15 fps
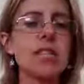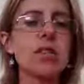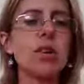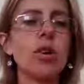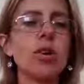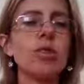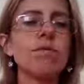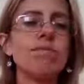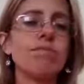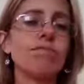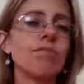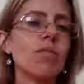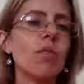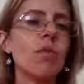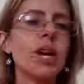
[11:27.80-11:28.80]
So
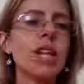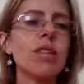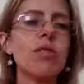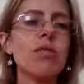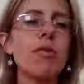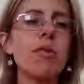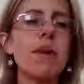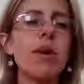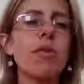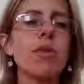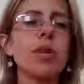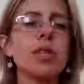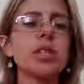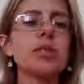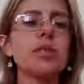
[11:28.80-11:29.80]
when you
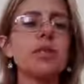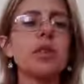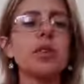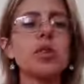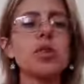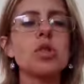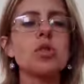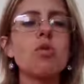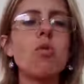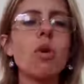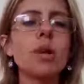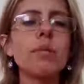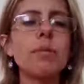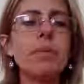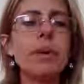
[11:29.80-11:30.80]
remember to focus to
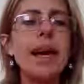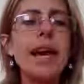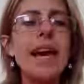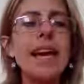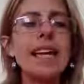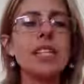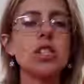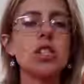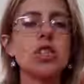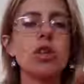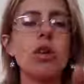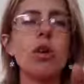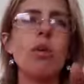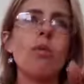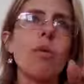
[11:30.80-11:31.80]
one page
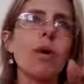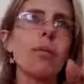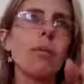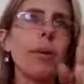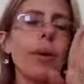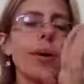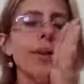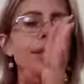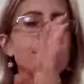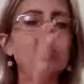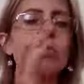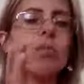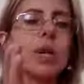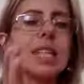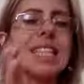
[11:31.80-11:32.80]
or one post
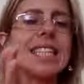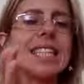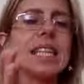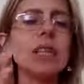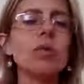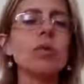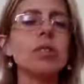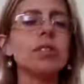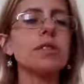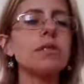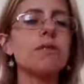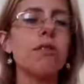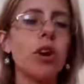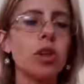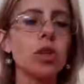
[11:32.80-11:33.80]
on one keyword, the
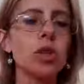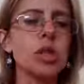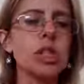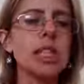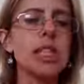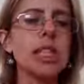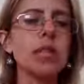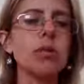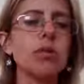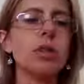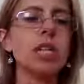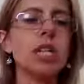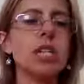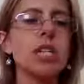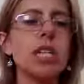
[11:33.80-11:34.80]
focus
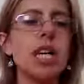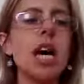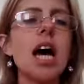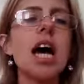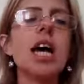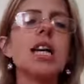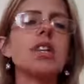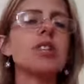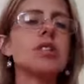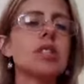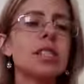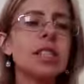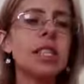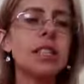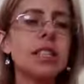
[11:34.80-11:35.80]
keyword, you
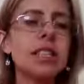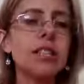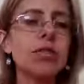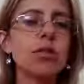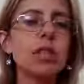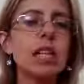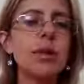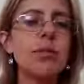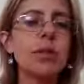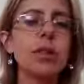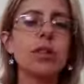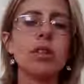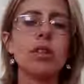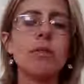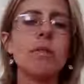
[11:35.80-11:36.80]
still need to keep
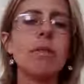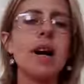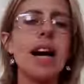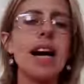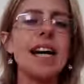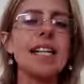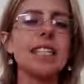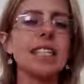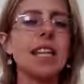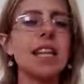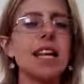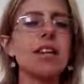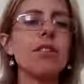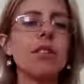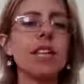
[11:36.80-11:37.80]
in your mind
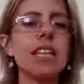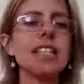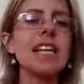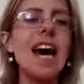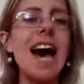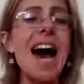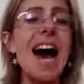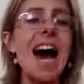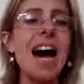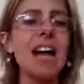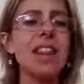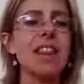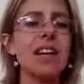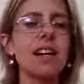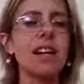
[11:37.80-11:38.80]
that you need
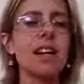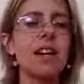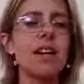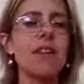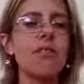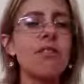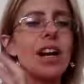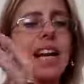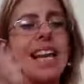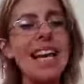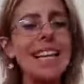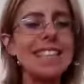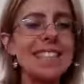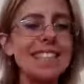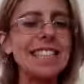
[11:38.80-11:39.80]
other
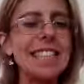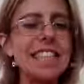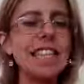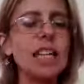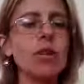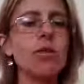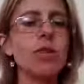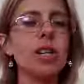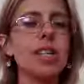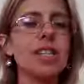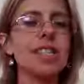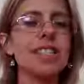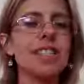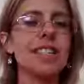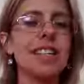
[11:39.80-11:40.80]
related
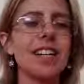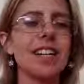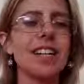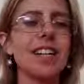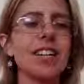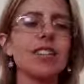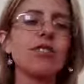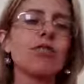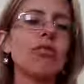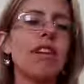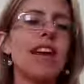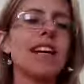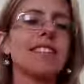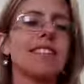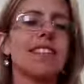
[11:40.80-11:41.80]
keywords, not to
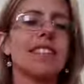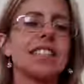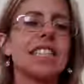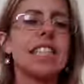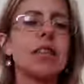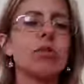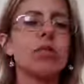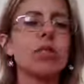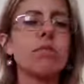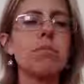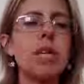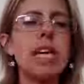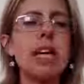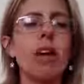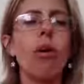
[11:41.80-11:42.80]
let the keyword
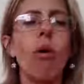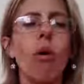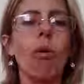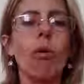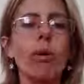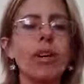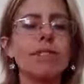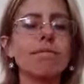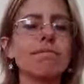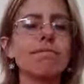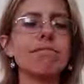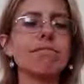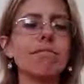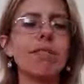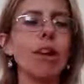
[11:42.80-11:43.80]
be alone
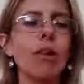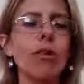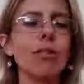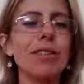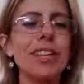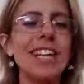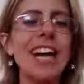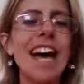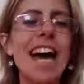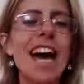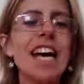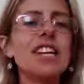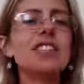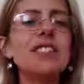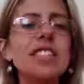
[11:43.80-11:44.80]
and lonely.
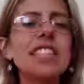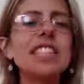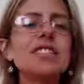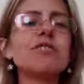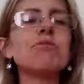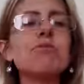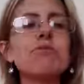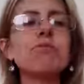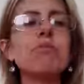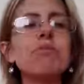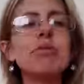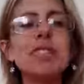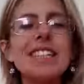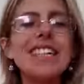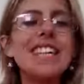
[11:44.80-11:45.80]
You need to
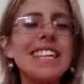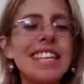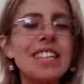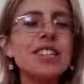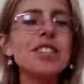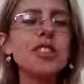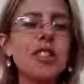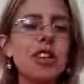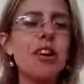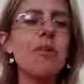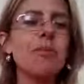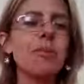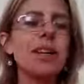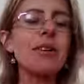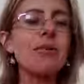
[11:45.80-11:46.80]
put it in good
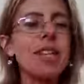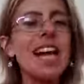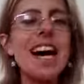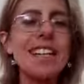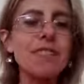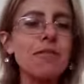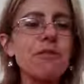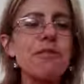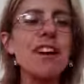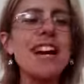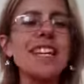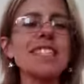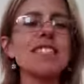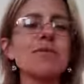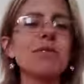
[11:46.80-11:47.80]
company with other
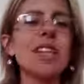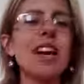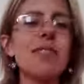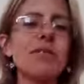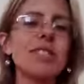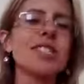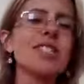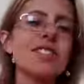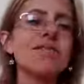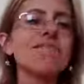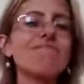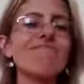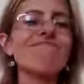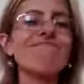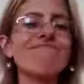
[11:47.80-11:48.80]
friends, with other
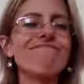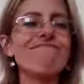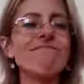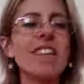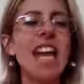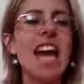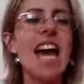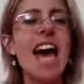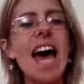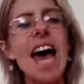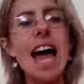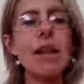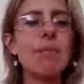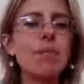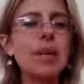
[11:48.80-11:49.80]

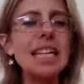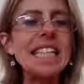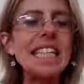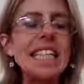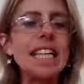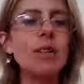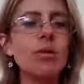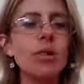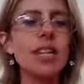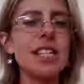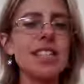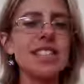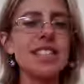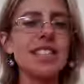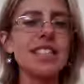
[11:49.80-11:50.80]
helping
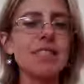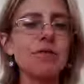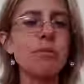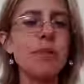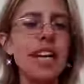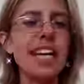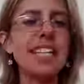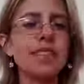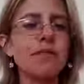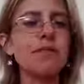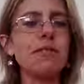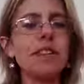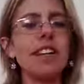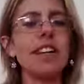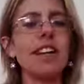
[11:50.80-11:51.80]
keywords to make it
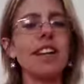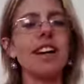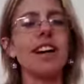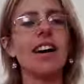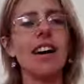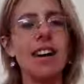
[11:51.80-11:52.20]
feel